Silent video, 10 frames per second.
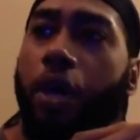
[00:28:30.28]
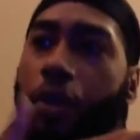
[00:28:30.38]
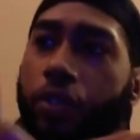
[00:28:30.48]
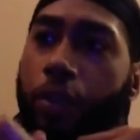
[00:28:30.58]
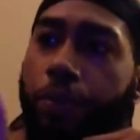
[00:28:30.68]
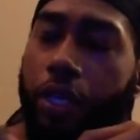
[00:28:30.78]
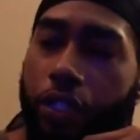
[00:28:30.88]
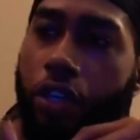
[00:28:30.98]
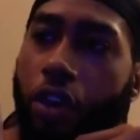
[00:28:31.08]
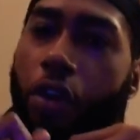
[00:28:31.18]
You're supposed to
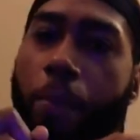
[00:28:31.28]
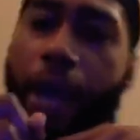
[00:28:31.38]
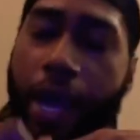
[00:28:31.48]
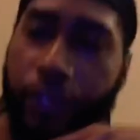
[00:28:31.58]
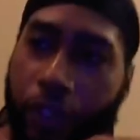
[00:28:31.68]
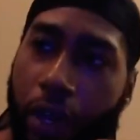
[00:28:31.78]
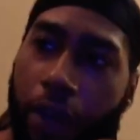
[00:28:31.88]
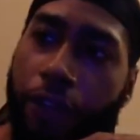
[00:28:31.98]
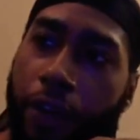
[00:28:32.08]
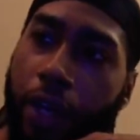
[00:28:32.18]
put your mask
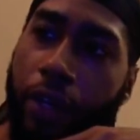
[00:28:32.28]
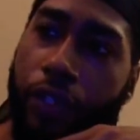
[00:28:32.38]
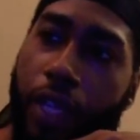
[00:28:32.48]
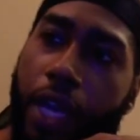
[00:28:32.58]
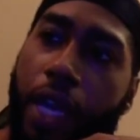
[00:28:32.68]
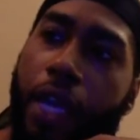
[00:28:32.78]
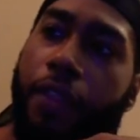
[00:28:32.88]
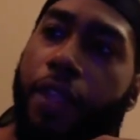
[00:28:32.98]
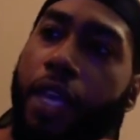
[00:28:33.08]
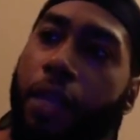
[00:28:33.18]
on first
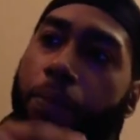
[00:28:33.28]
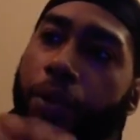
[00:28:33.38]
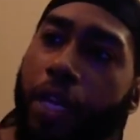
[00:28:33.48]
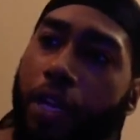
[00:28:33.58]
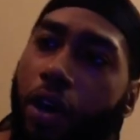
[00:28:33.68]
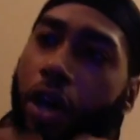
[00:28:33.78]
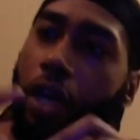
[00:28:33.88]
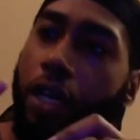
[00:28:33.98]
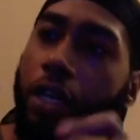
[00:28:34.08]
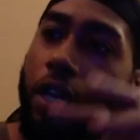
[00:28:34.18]
and then put it
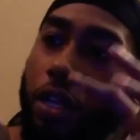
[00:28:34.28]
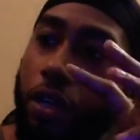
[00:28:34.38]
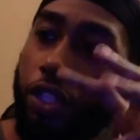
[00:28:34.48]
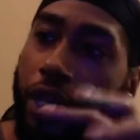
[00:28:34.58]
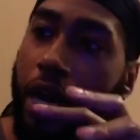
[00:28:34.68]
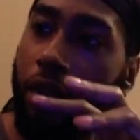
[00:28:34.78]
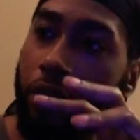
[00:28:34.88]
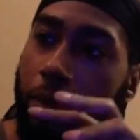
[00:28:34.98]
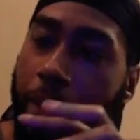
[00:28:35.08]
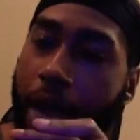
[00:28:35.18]
on your child or
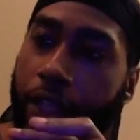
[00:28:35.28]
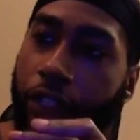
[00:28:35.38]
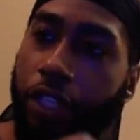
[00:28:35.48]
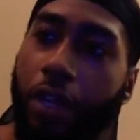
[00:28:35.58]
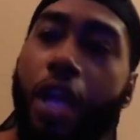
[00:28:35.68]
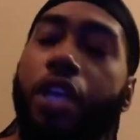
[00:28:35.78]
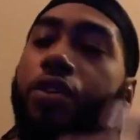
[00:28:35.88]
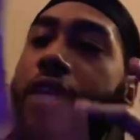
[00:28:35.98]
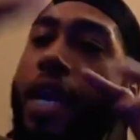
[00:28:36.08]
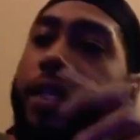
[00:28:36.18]
your passenger. You
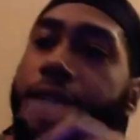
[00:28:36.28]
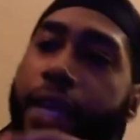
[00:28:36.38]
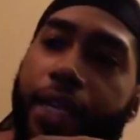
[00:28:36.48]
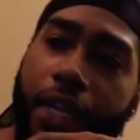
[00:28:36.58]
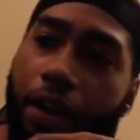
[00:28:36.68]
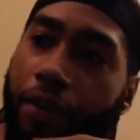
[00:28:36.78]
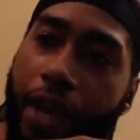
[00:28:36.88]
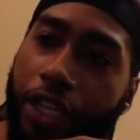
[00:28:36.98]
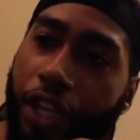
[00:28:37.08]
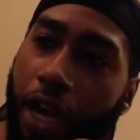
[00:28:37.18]
can't take care of
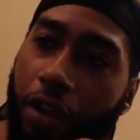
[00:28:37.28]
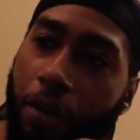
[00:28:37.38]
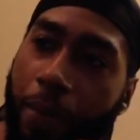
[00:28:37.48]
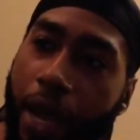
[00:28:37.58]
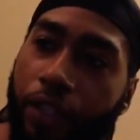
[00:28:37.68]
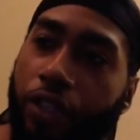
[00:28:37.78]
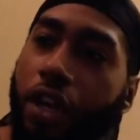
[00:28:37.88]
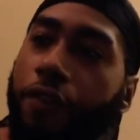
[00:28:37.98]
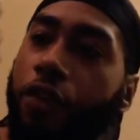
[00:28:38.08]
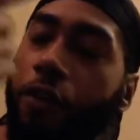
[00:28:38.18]
that child or your passenger
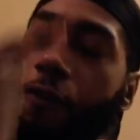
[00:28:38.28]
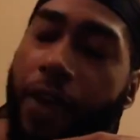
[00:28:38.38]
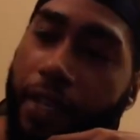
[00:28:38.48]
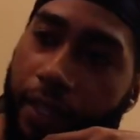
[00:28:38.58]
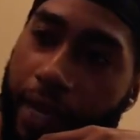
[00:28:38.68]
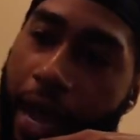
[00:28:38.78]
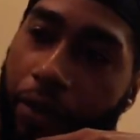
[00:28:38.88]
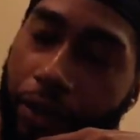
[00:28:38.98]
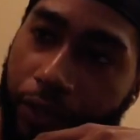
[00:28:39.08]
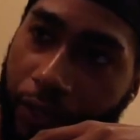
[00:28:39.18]
if you're fainted
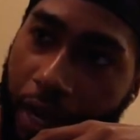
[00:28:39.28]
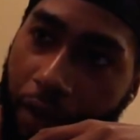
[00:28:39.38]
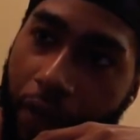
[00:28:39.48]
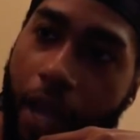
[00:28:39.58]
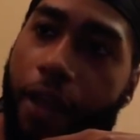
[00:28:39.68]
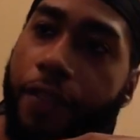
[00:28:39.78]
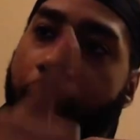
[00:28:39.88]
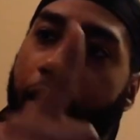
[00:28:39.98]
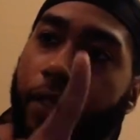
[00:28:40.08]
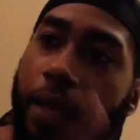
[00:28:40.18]
out yourself.
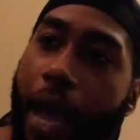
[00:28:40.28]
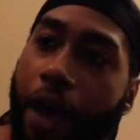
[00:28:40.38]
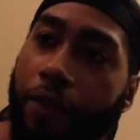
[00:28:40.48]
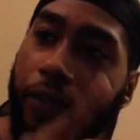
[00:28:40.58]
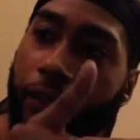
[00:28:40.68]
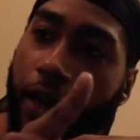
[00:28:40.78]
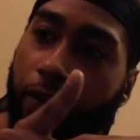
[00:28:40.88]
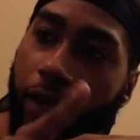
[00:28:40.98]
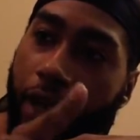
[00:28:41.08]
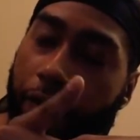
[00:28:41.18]
That's having
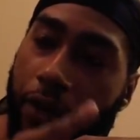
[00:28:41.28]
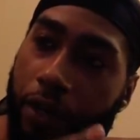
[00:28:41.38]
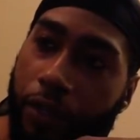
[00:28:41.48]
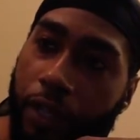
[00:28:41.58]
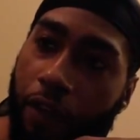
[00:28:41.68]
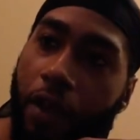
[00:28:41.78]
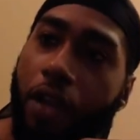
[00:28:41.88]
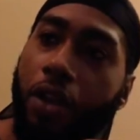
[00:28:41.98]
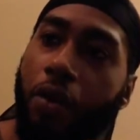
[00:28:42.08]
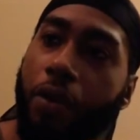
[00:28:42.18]
self-love for yourself,
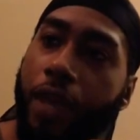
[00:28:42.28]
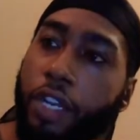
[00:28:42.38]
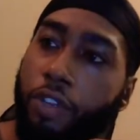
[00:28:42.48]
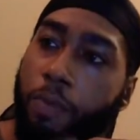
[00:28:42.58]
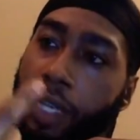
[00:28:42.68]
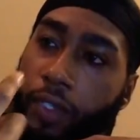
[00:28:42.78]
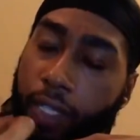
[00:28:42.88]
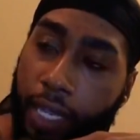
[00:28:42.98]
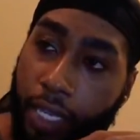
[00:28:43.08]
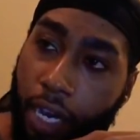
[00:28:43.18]
knowing that you must
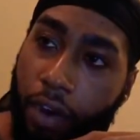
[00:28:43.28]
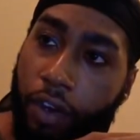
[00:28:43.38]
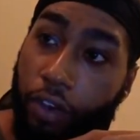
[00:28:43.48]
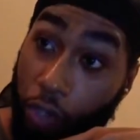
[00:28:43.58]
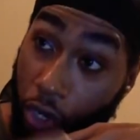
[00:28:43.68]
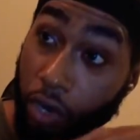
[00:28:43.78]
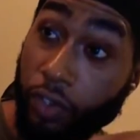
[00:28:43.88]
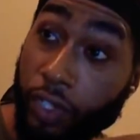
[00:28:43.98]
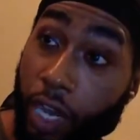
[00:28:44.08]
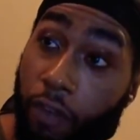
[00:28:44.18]
take care of
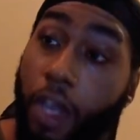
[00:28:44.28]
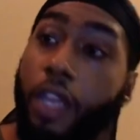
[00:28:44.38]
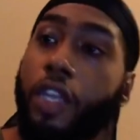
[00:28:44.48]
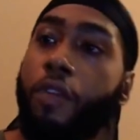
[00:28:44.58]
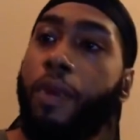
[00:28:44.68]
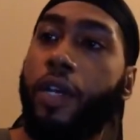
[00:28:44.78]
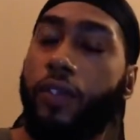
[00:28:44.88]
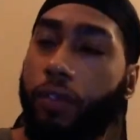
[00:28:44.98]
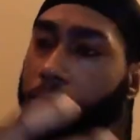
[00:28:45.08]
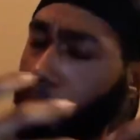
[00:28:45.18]
yourself. You
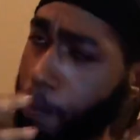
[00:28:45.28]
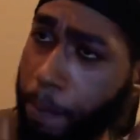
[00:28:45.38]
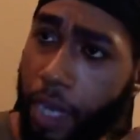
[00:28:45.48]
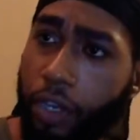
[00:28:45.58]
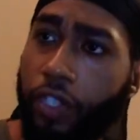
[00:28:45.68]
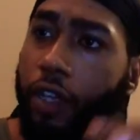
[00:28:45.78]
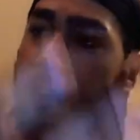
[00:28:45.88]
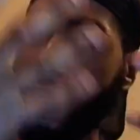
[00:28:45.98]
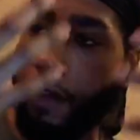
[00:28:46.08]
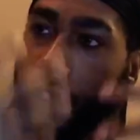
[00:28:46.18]
must build
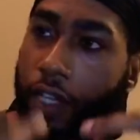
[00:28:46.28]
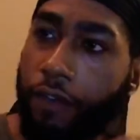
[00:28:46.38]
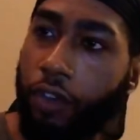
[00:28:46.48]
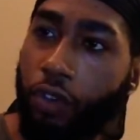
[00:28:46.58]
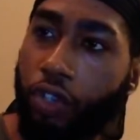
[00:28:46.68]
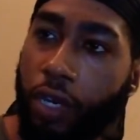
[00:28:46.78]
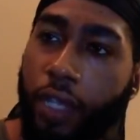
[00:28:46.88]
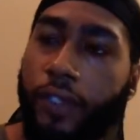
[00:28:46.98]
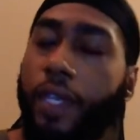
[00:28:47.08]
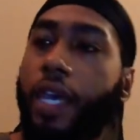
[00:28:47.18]
yourself, give yourself
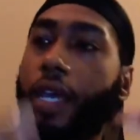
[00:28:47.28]
nutrients.